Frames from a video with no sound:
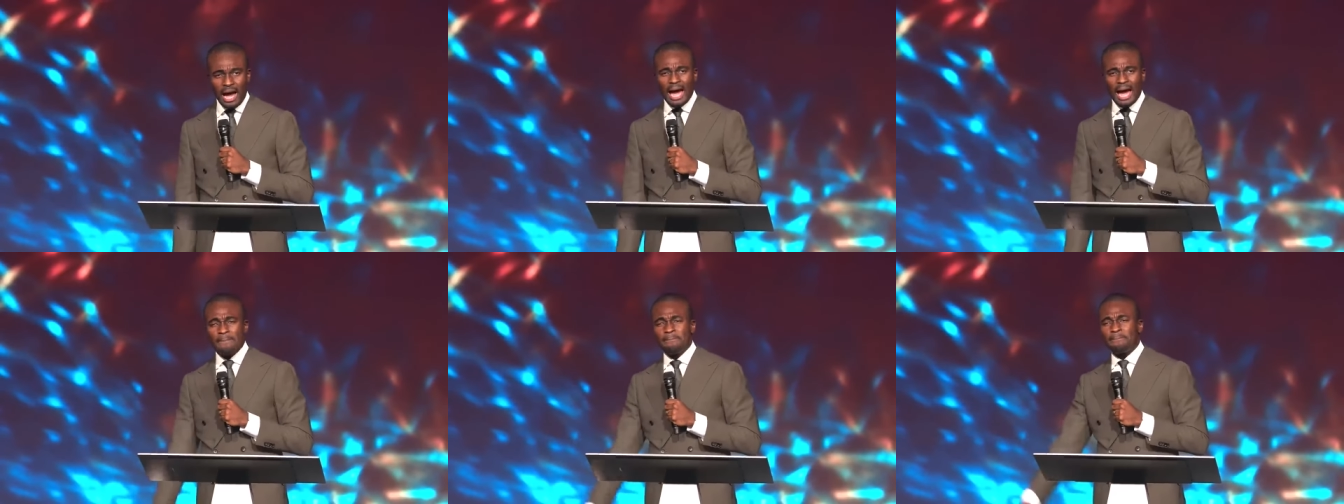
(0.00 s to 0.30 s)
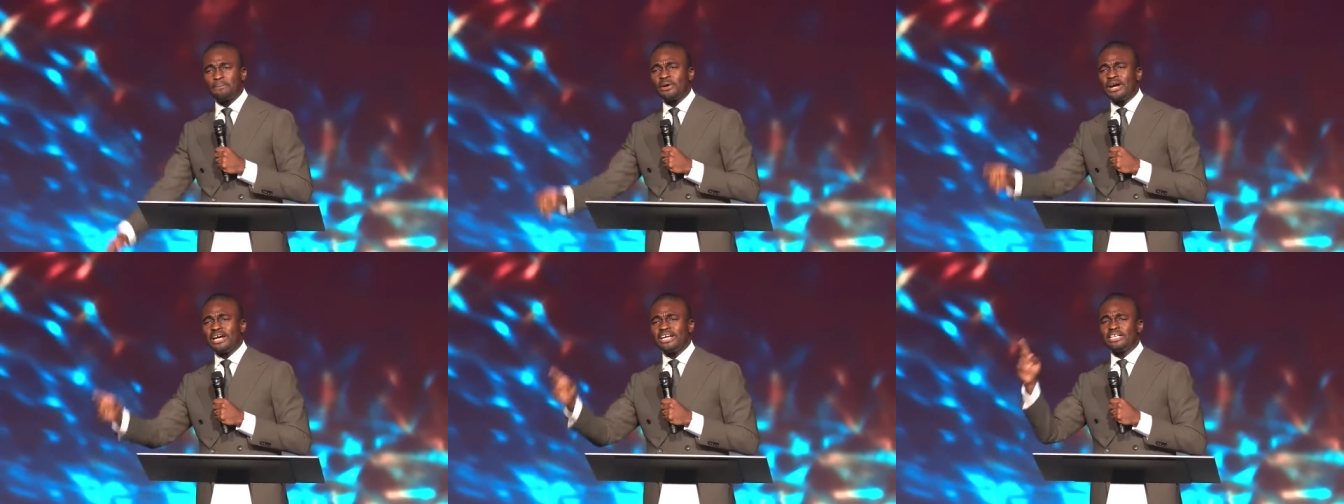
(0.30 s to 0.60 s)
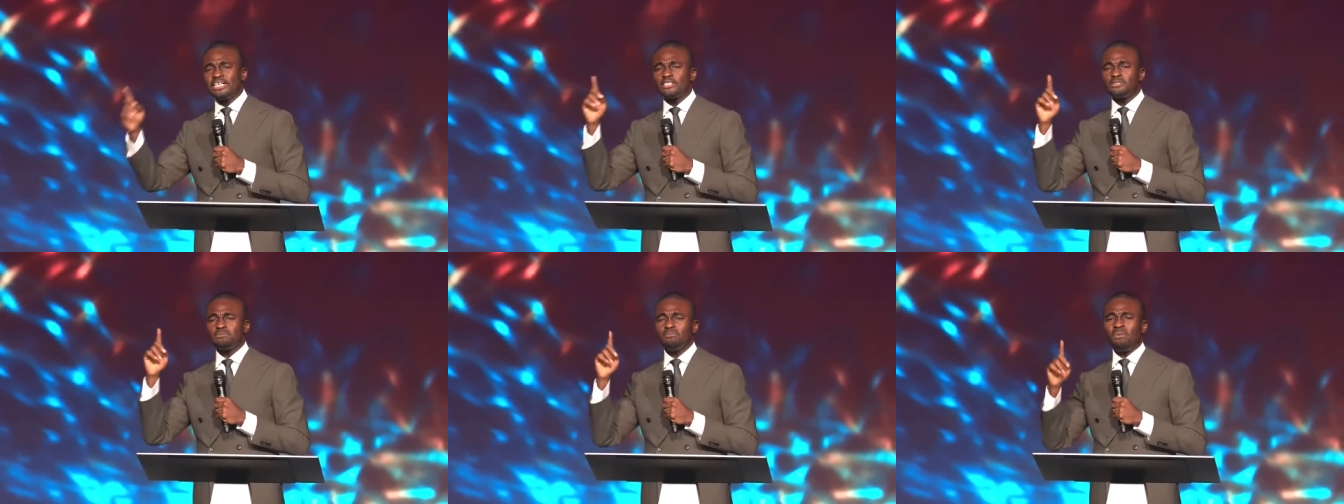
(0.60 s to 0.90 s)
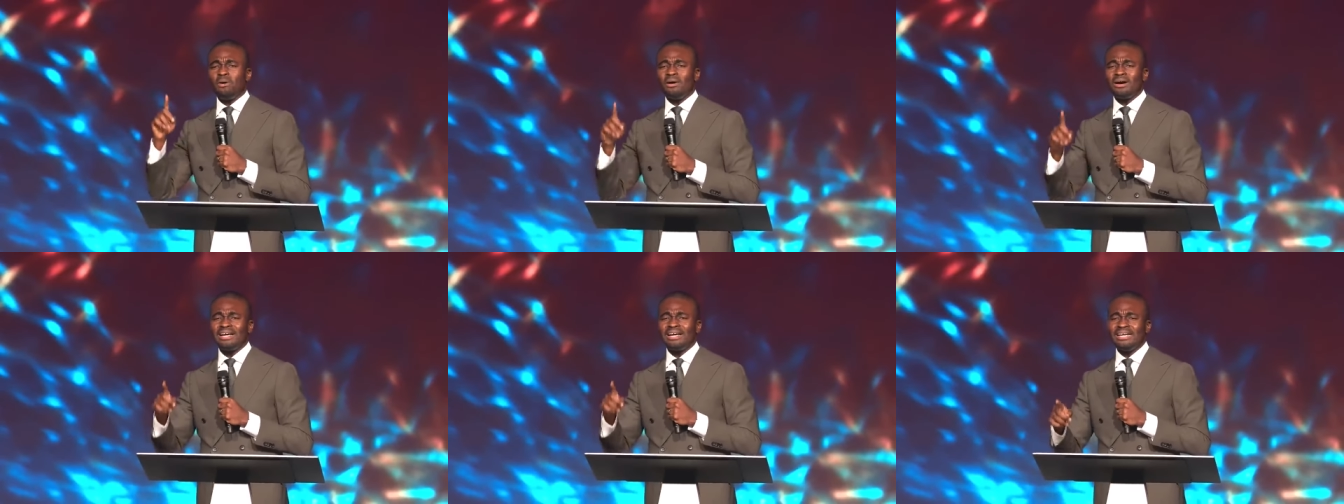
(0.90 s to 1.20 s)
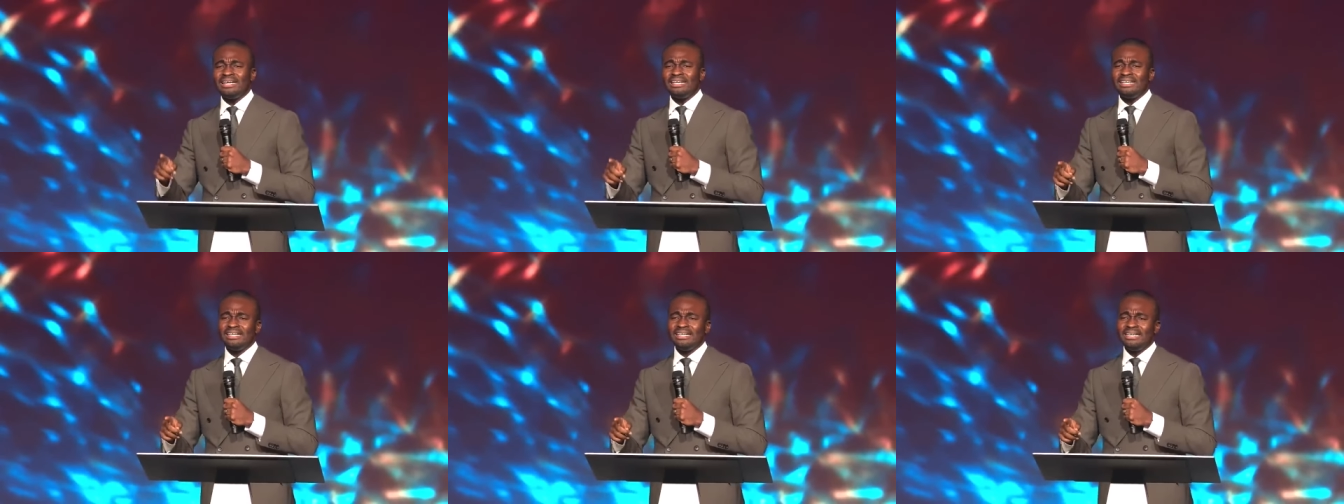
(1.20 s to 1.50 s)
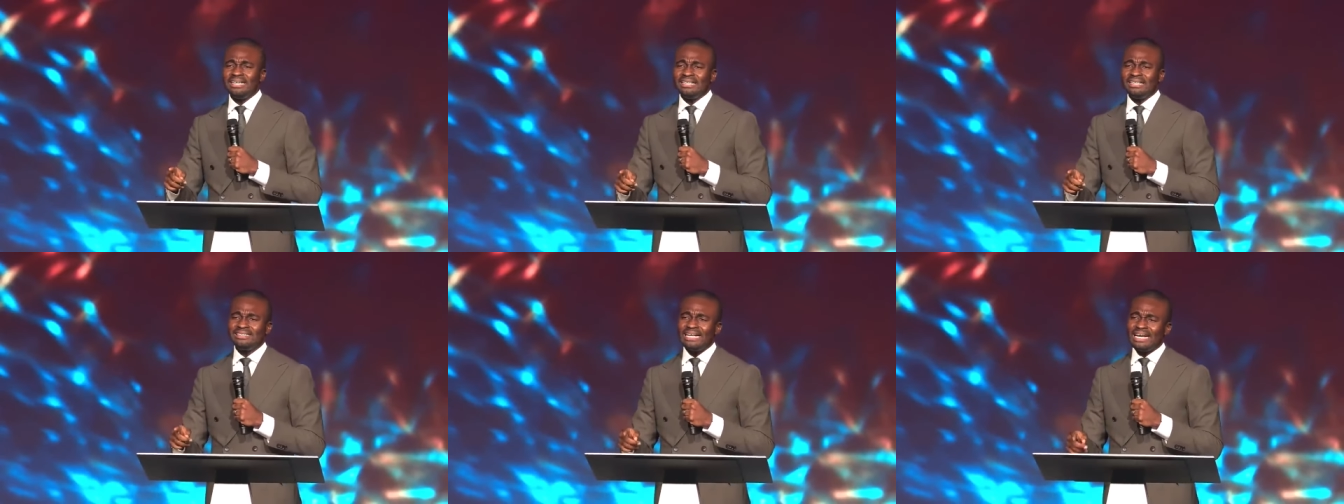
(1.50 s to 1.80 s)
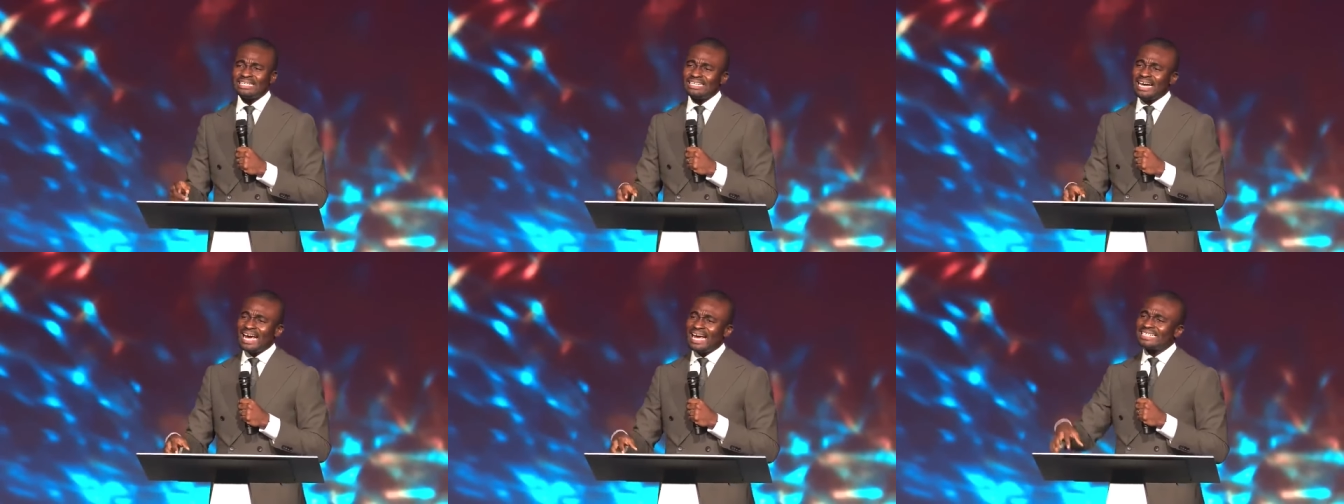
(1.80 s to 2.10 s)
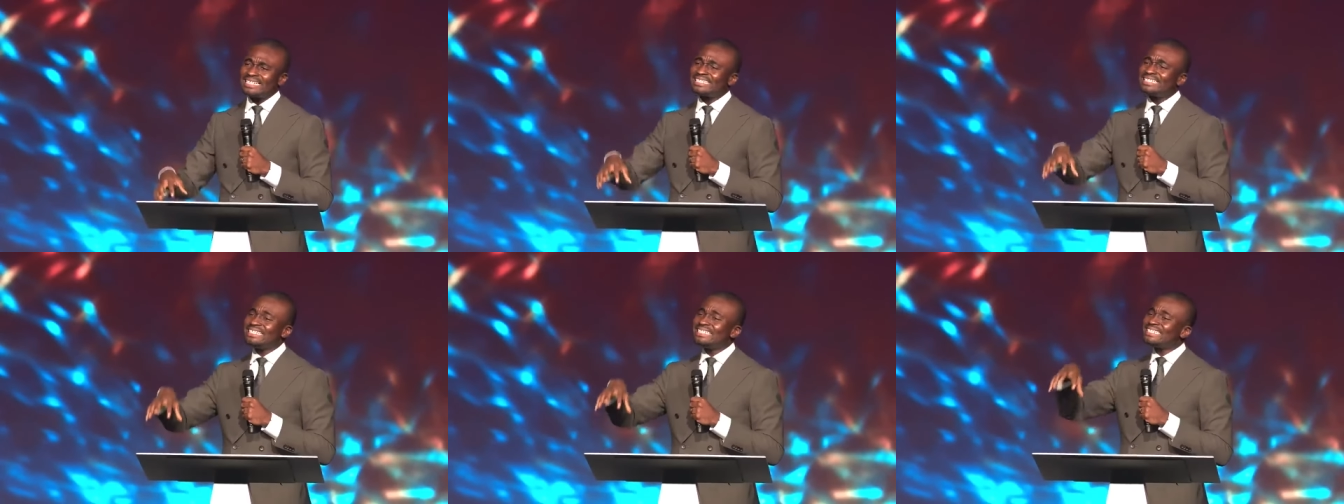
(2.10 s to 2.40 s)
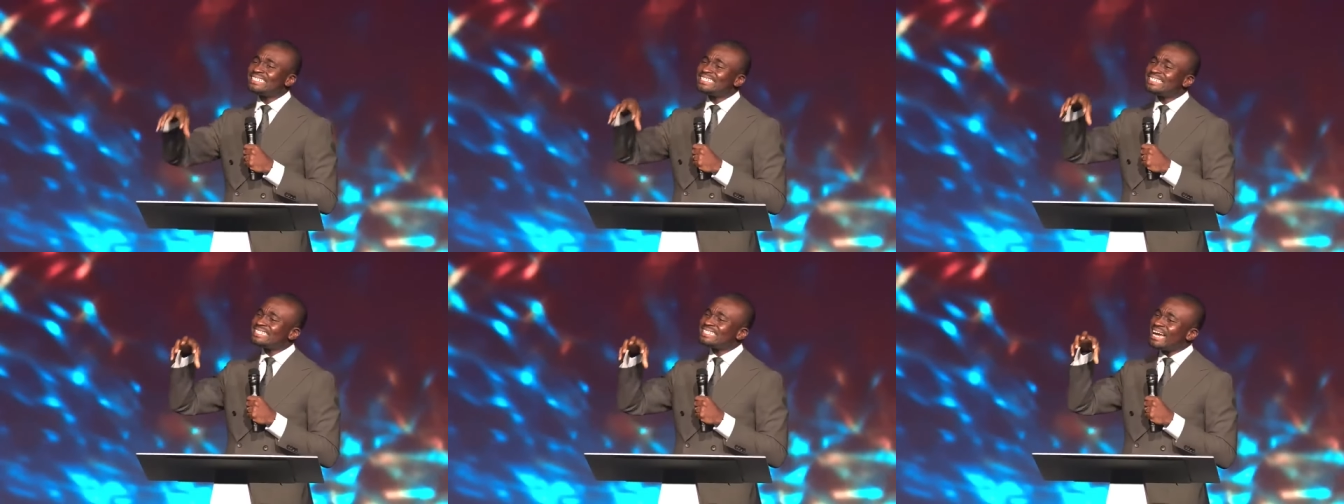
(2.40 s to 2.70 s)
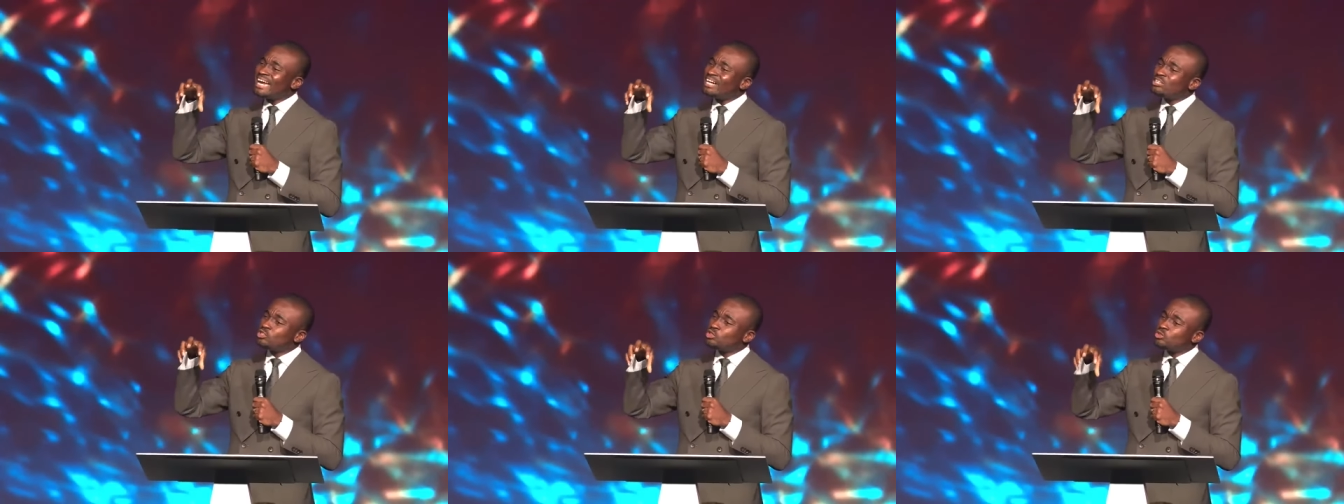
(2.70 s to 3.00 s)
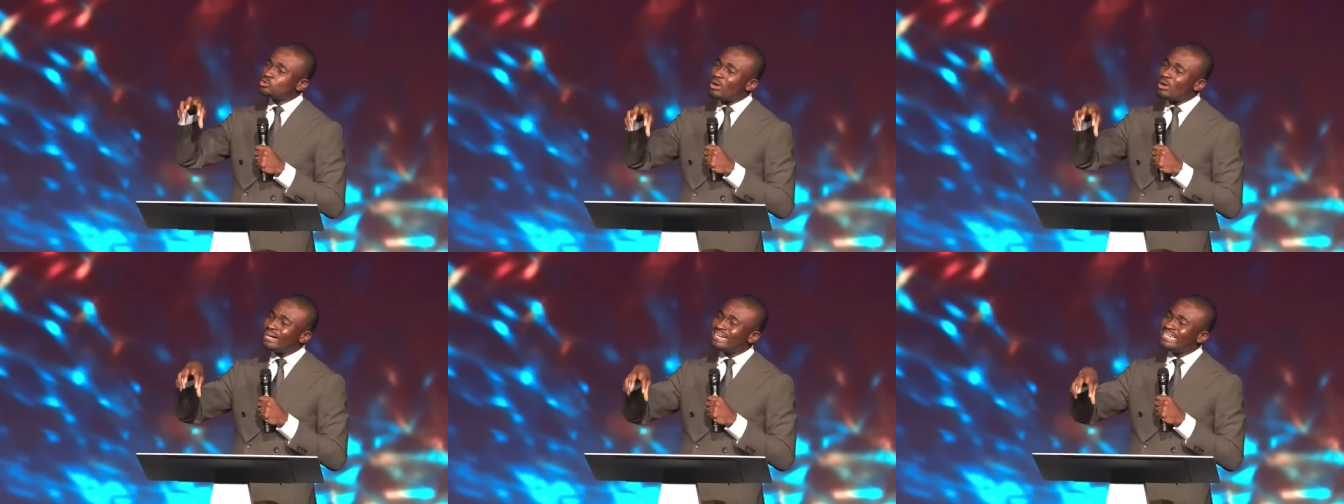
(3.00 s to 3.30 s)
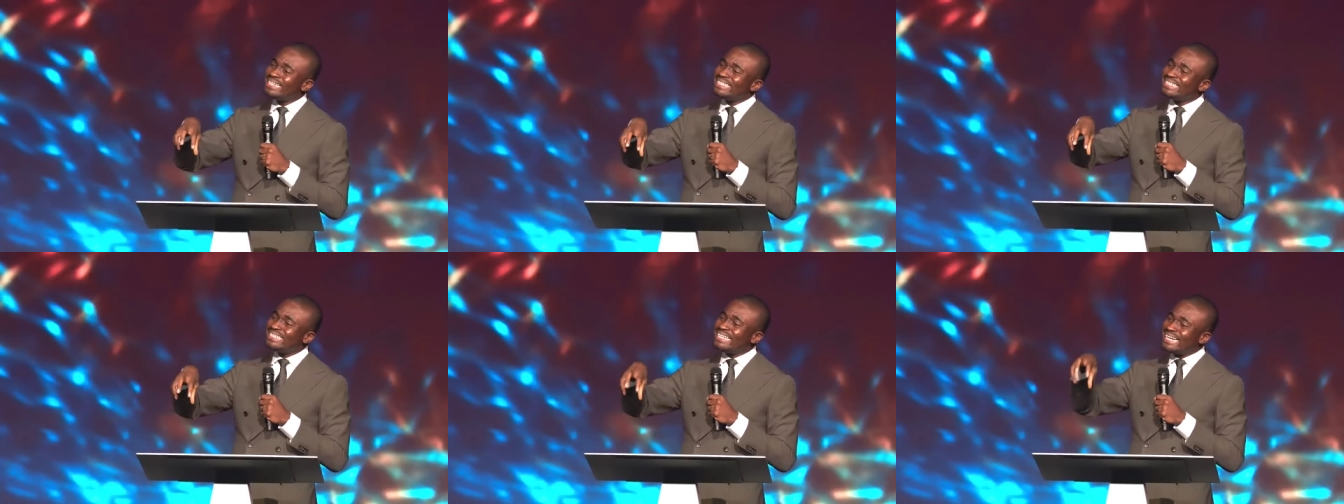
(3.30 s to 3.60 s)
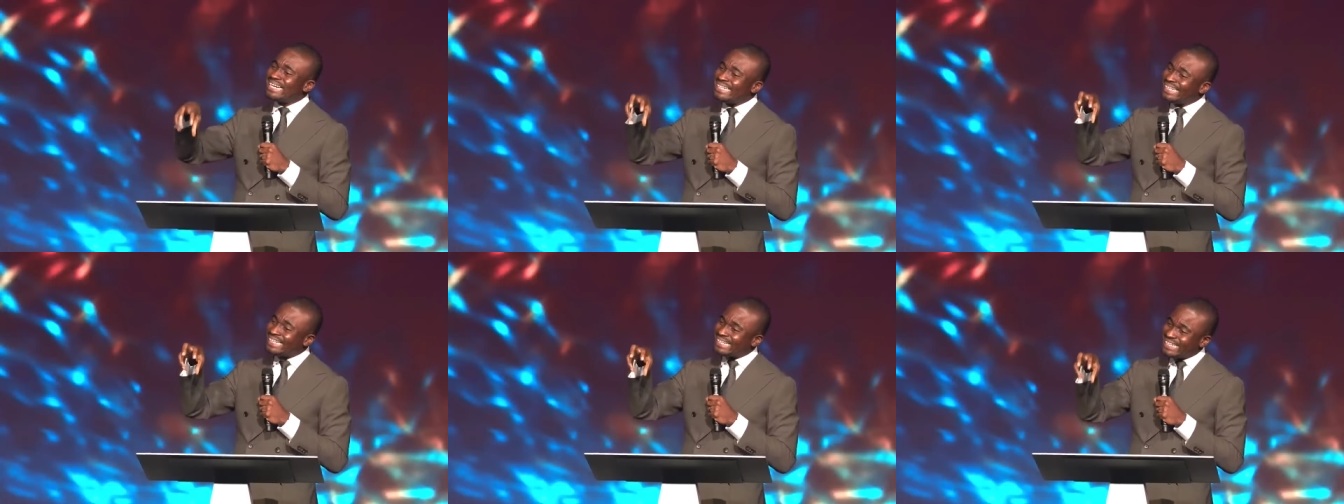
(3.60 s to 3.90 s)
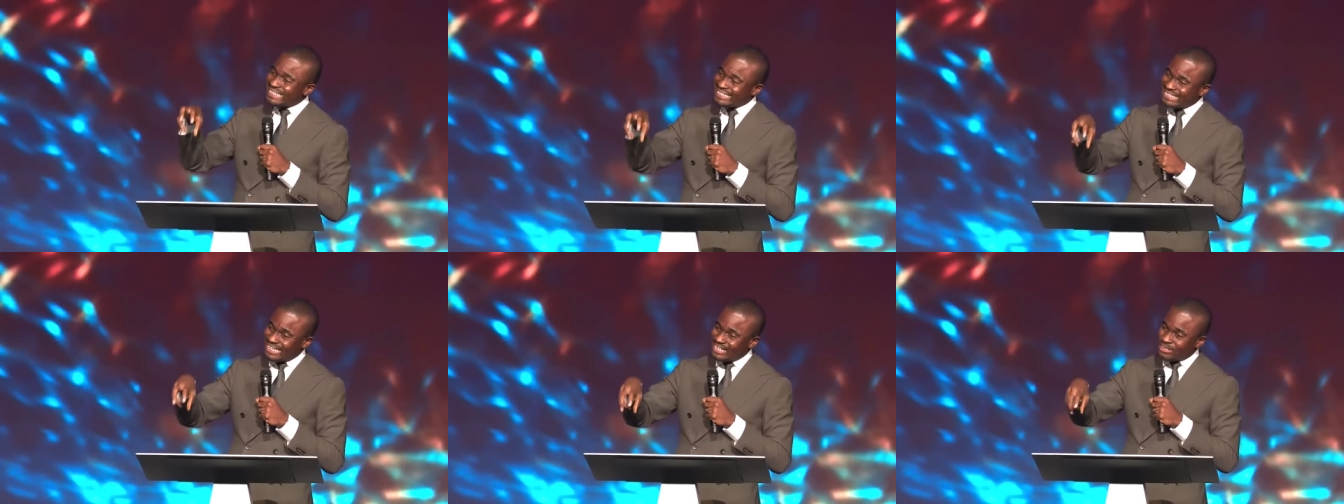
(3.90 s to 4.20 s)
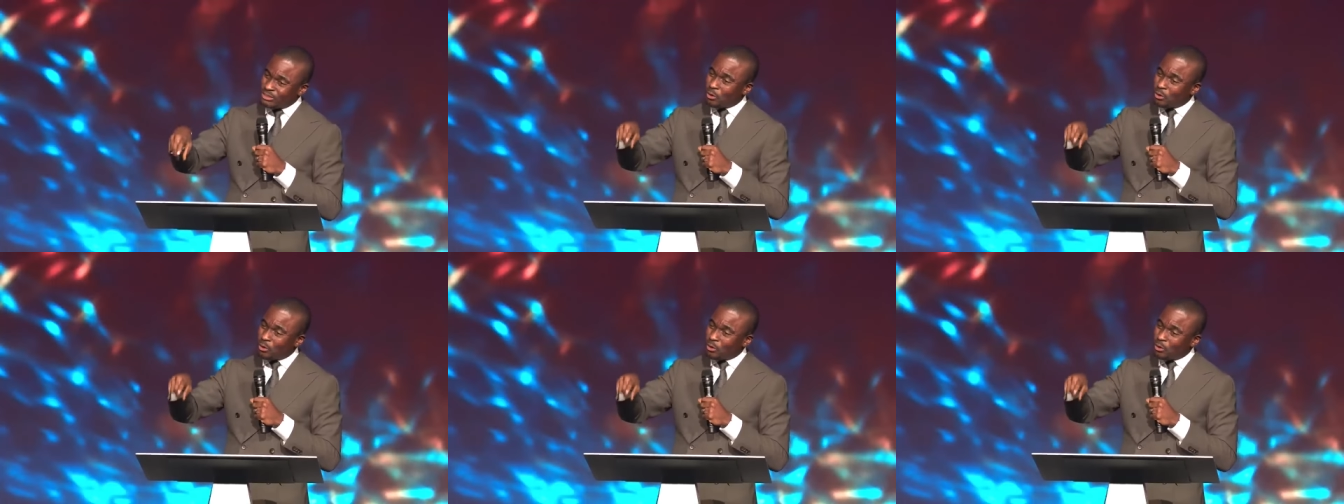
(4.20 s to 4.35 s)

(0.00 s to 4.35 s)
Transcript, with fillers: I pray this morning that as this sanctuary is dedicated,